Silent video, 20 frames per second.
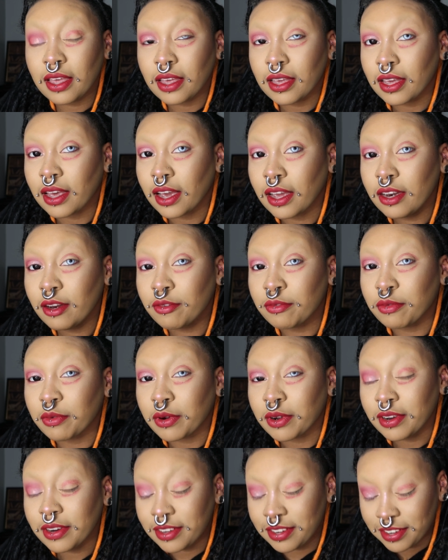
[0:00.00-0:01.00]
It kind of
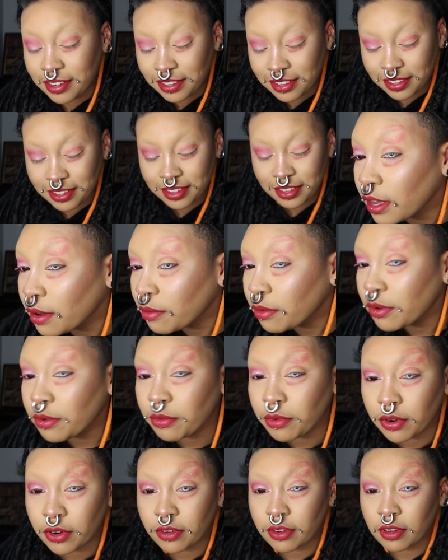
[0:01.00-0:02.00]
worked. That
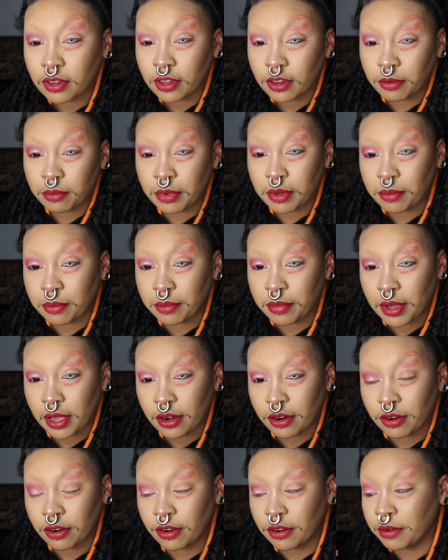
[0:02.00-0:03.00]
one worked a little bit
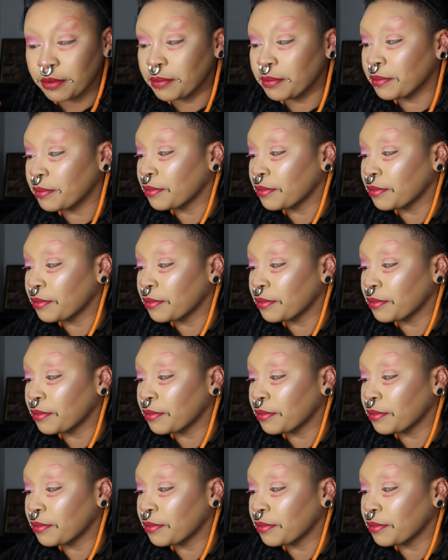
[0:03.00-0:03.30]
better.